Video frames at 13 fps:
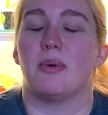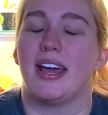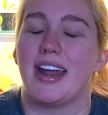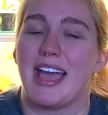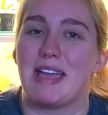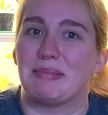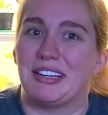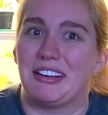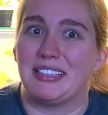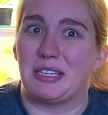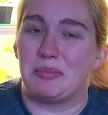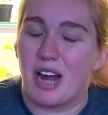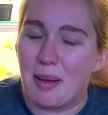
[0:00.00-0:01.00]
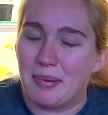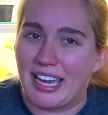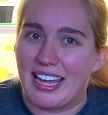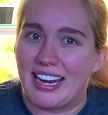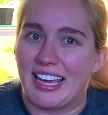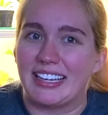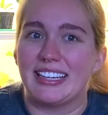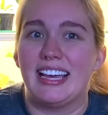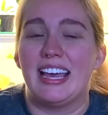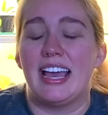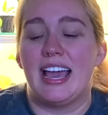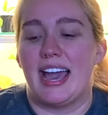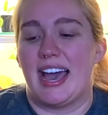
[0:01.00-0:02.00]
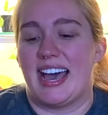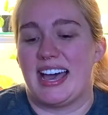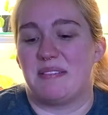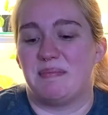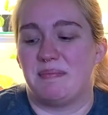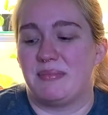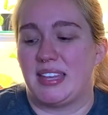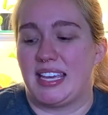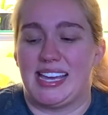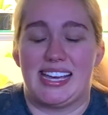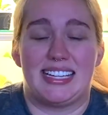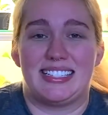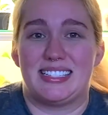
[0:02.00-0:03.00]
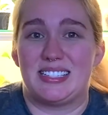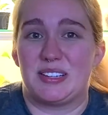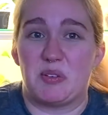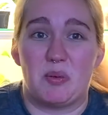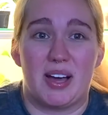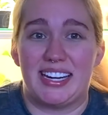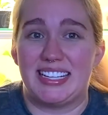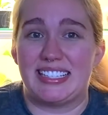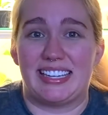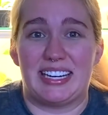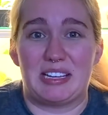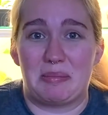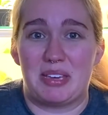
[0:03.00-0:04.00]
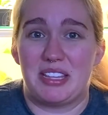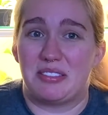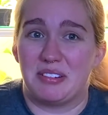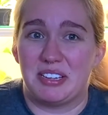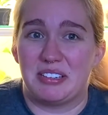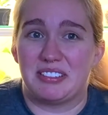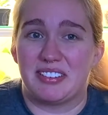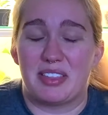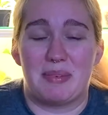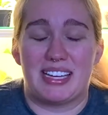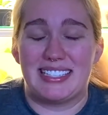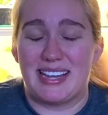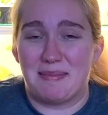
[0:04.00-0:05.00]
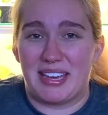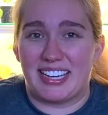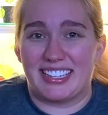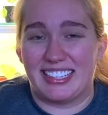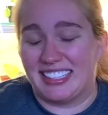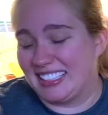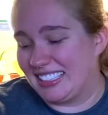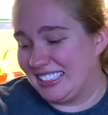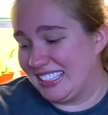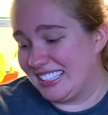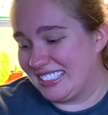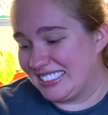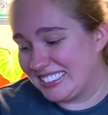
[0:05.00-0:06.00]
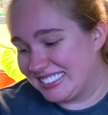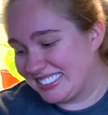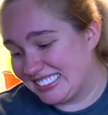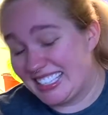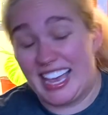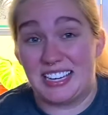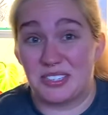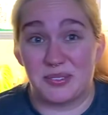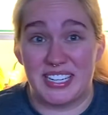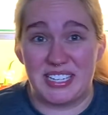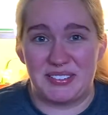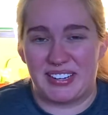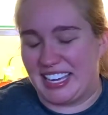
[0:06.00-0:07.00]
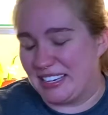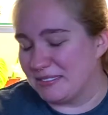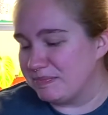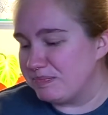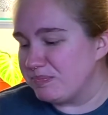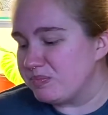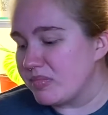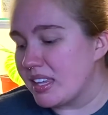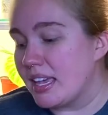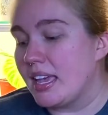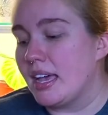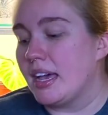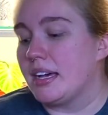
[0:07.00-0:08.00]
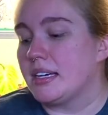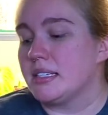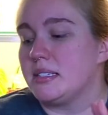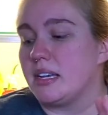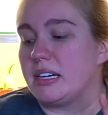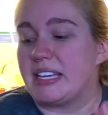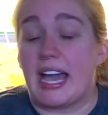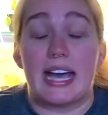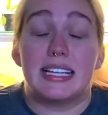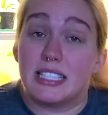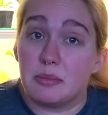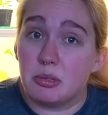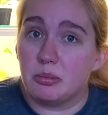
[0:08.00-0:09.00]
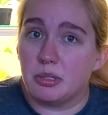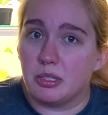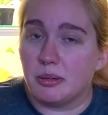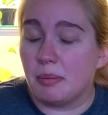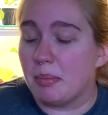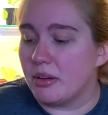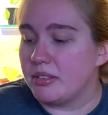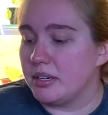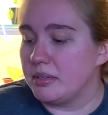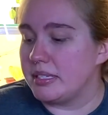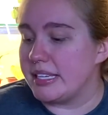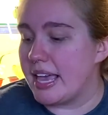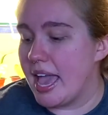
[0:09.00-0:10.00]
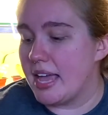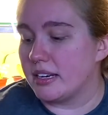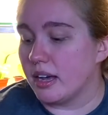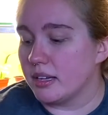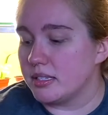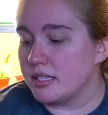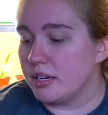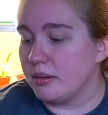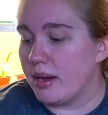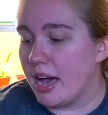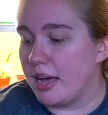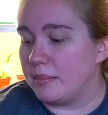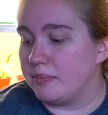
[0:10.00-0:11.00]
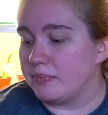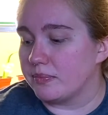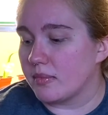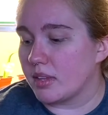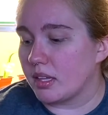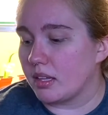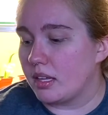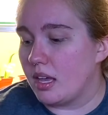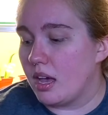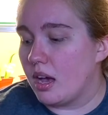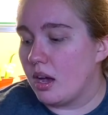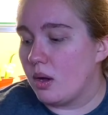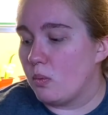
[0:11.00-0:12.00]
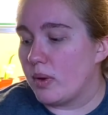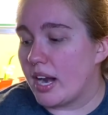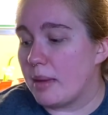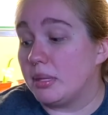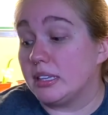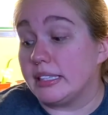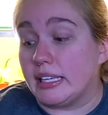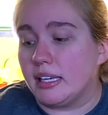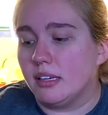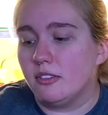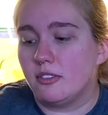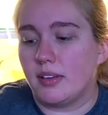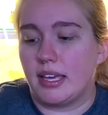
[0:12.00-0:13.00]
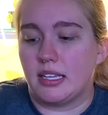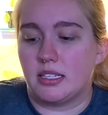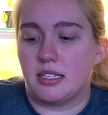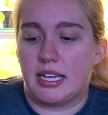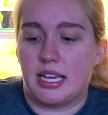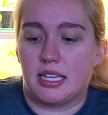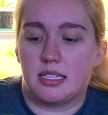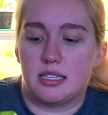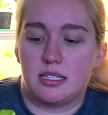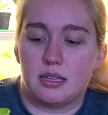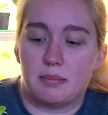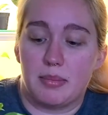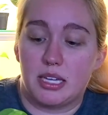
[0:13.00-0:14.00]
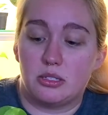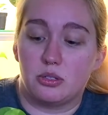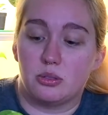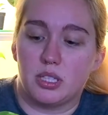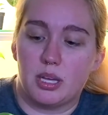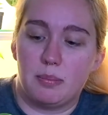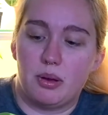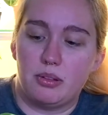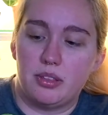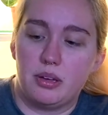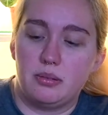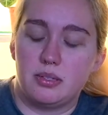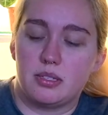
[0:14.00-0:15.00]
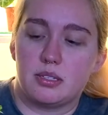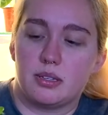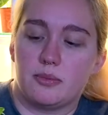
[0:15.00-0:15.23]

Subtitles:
I am currently propagating and what is getting me through the pandemic and 2020. So yeah, Sibubu, pothos, and also what I believe is Mandula pothos.